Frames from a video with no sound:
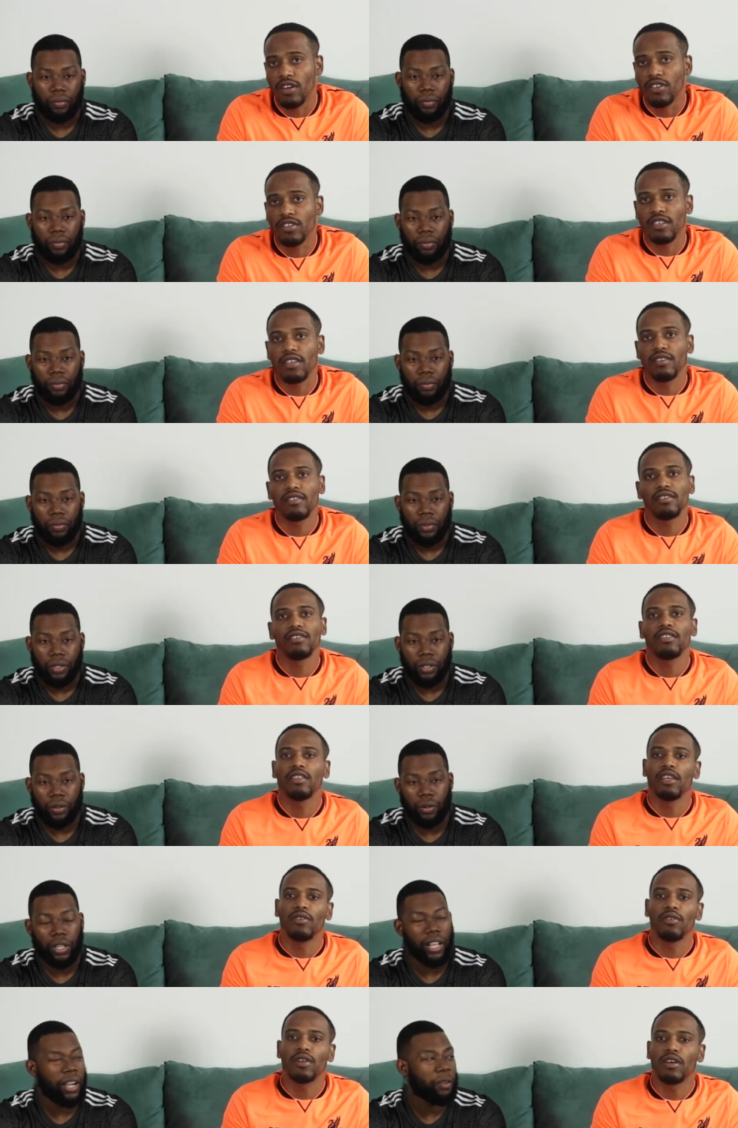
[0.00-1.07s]
Speaker 1: I would say.
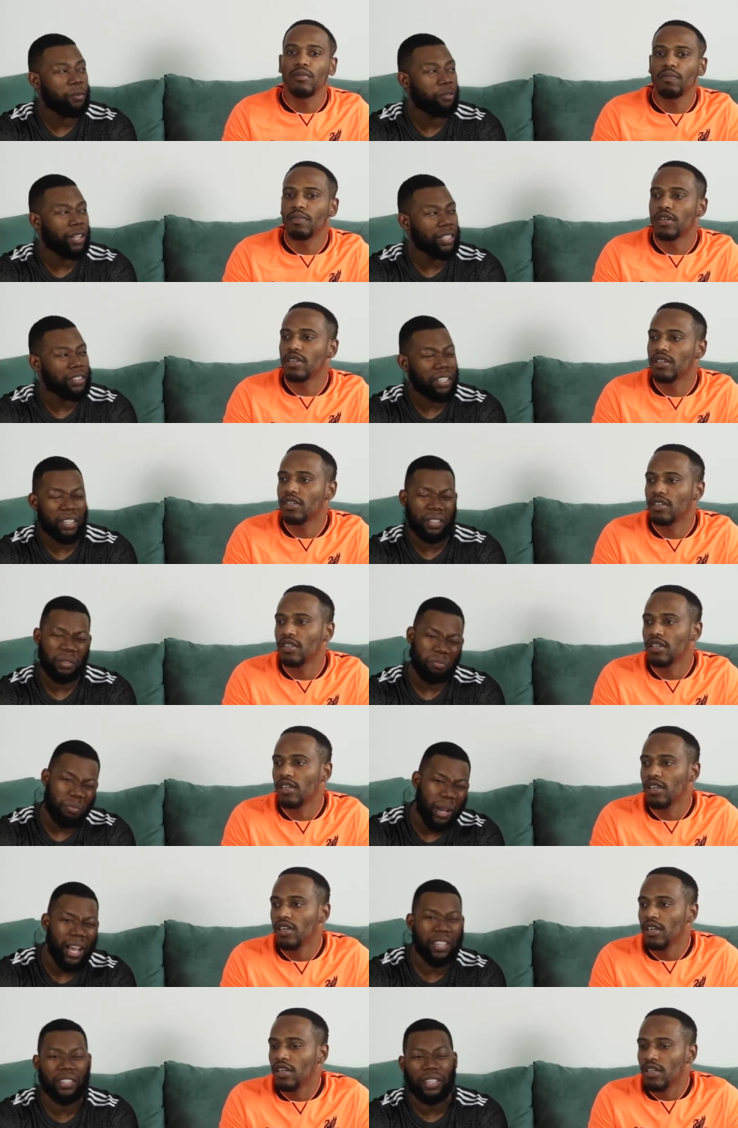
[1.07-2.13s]
Speaker 2: Scoreline flattered
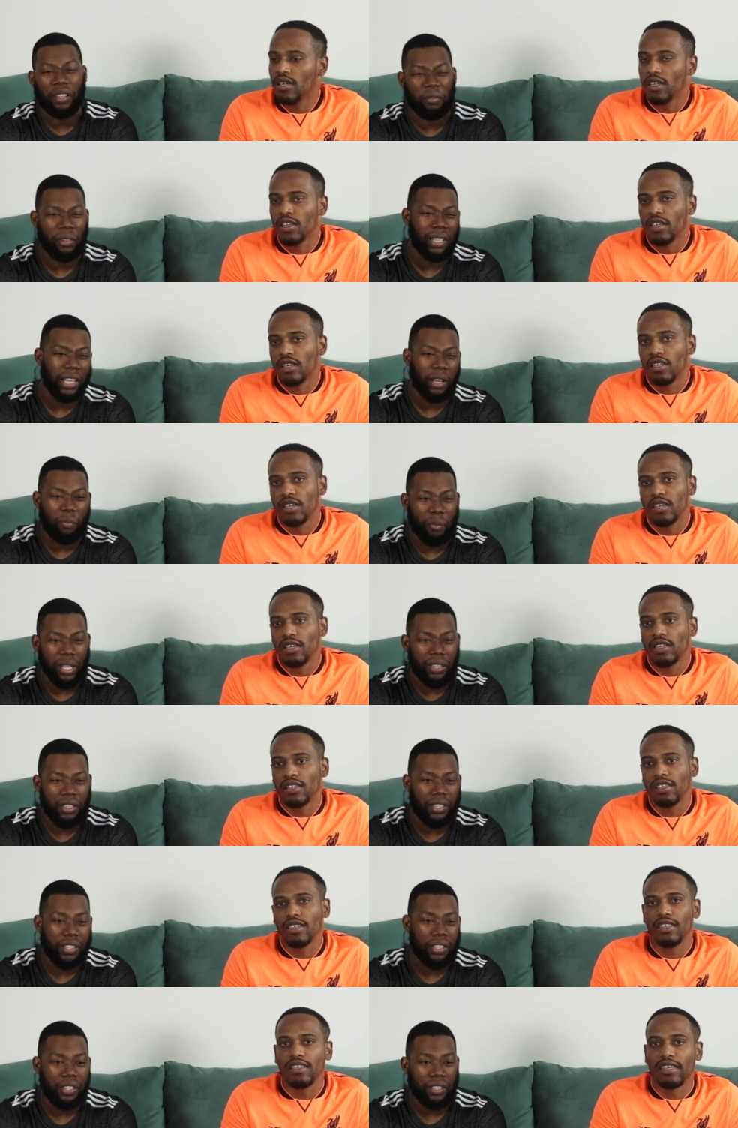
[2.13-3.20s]
Aston Villa a bit.
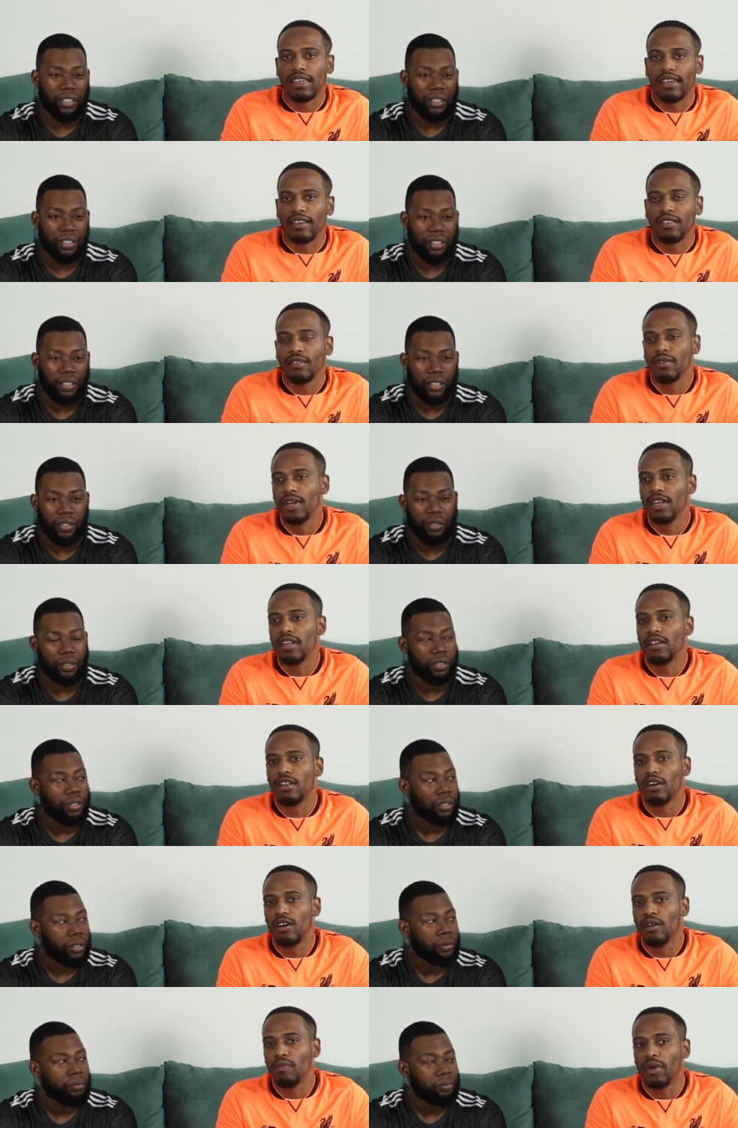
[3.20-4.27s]
Speaker 1: Yeah,
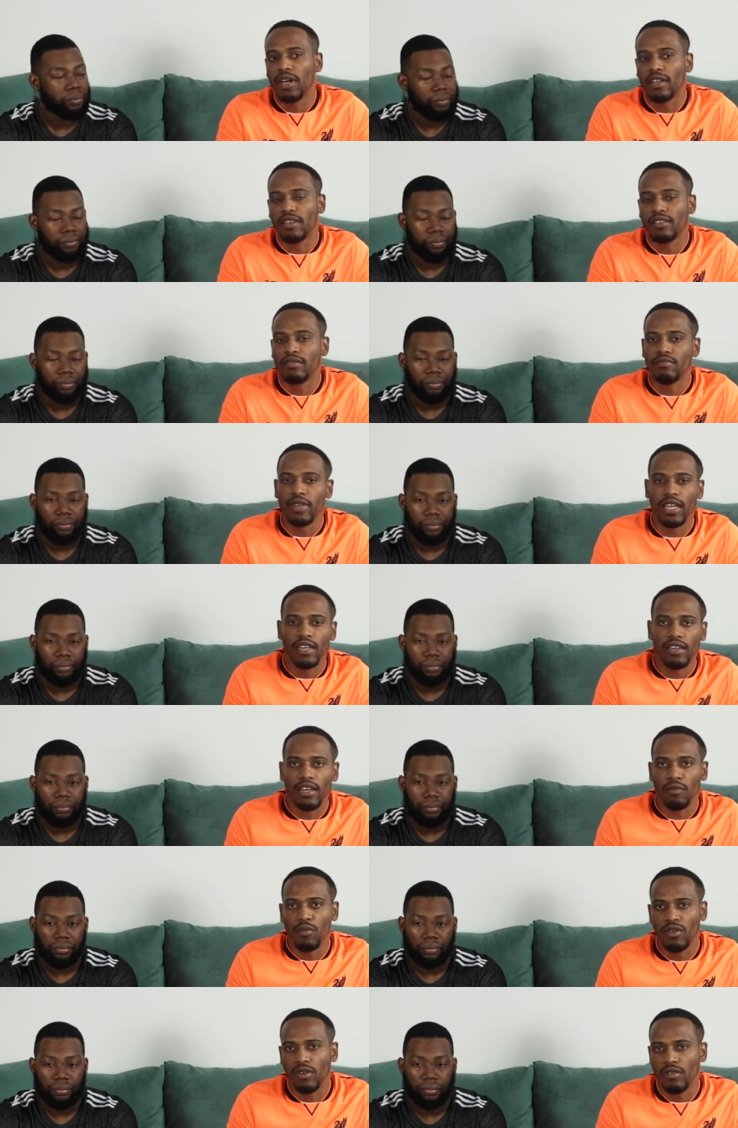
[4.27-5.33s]
3-0 up and made it
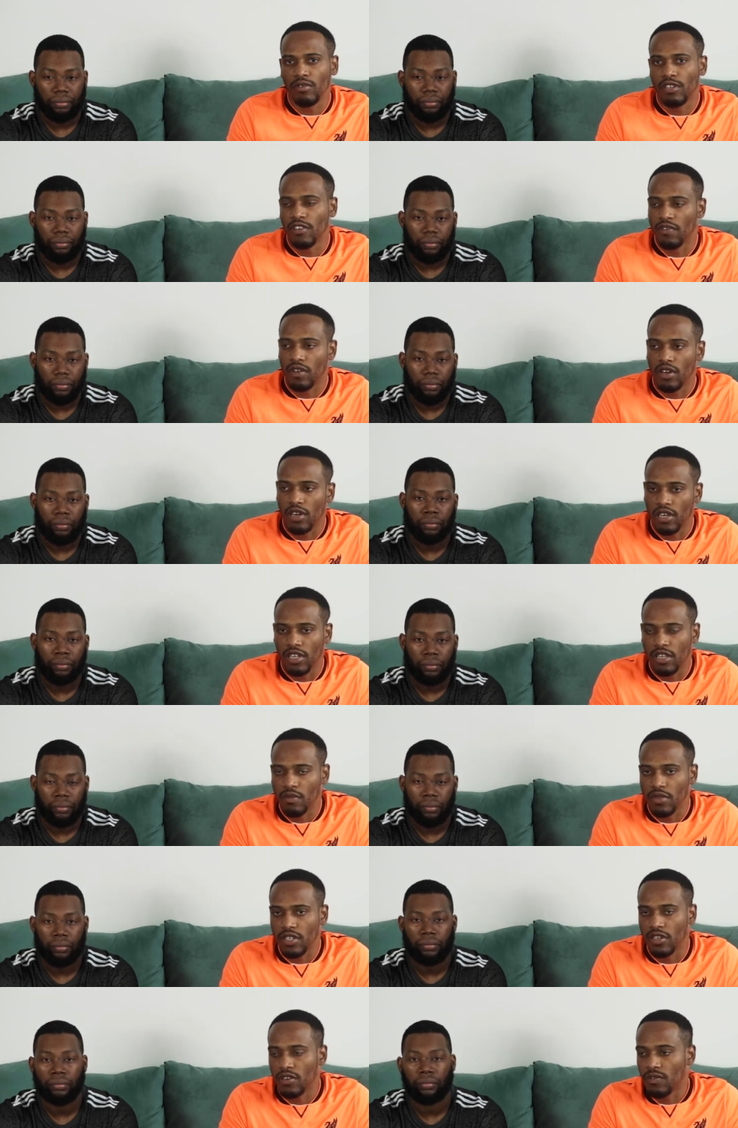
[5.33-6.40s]
more difficult on
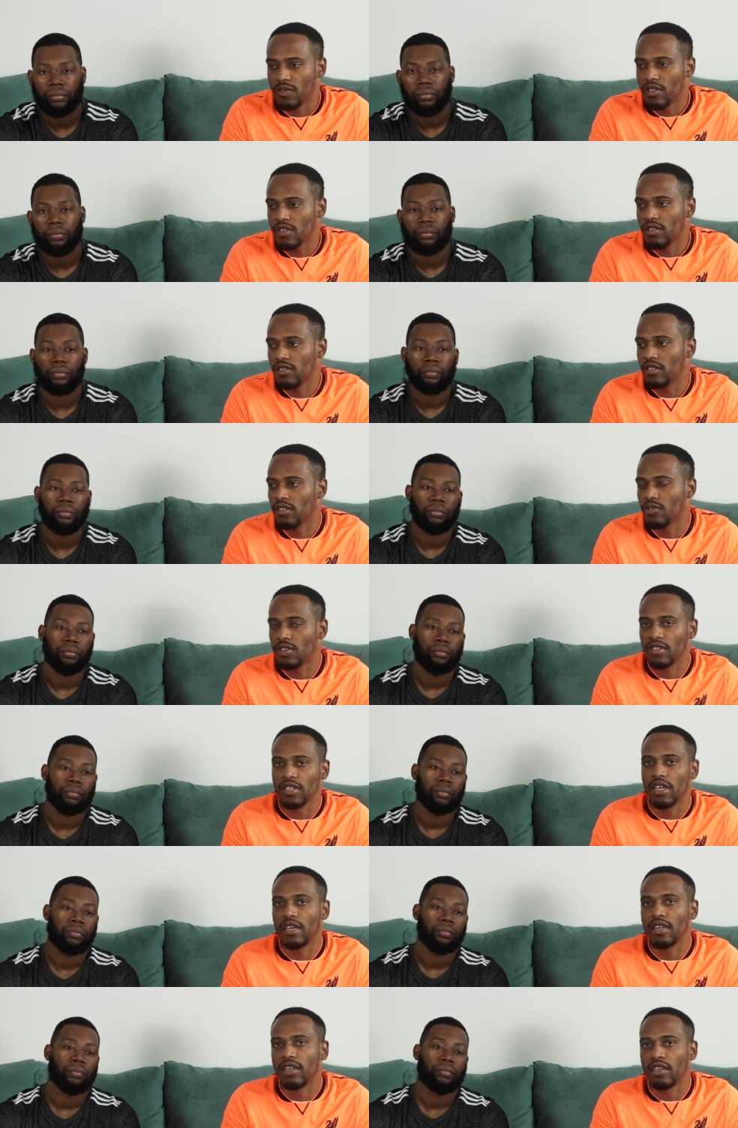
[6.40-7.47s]
themselves towards
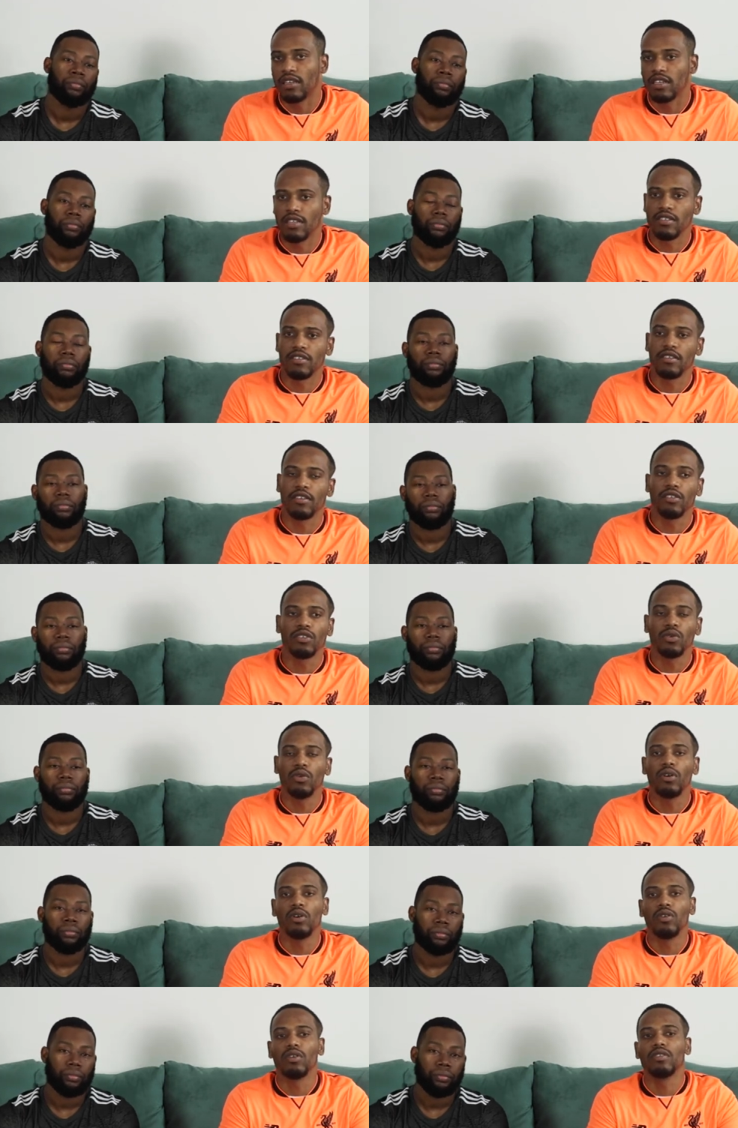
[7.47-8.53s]
the end and conceded
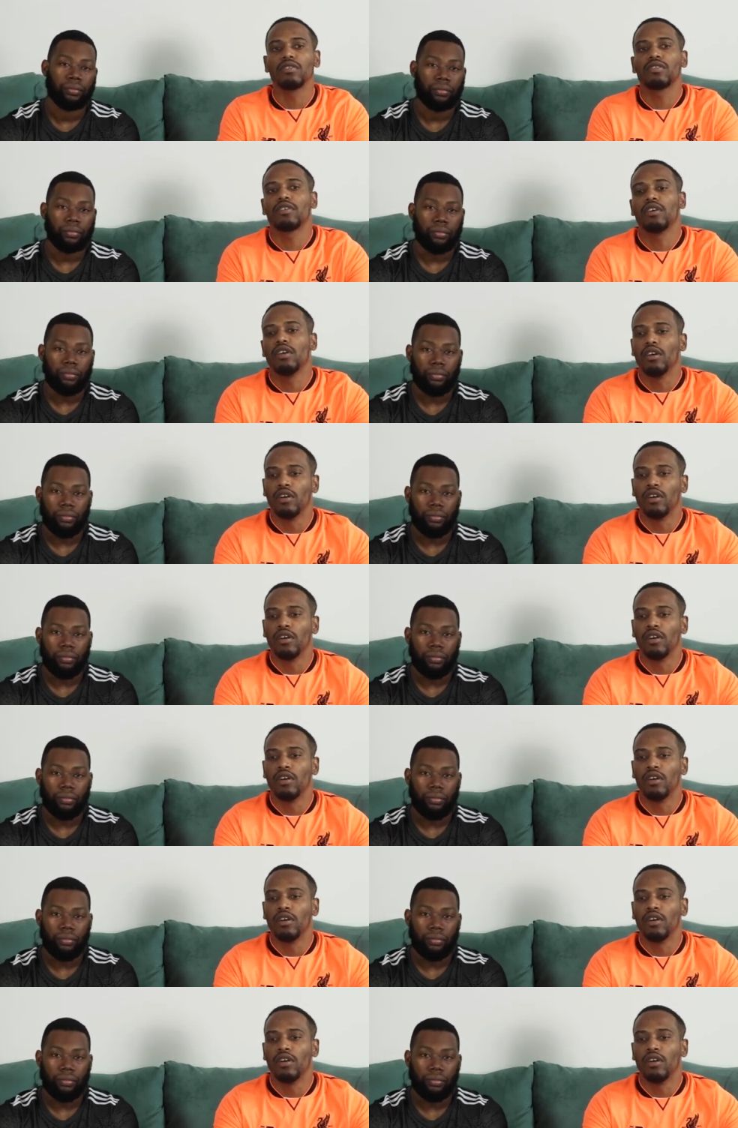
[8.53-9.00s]
2 goals.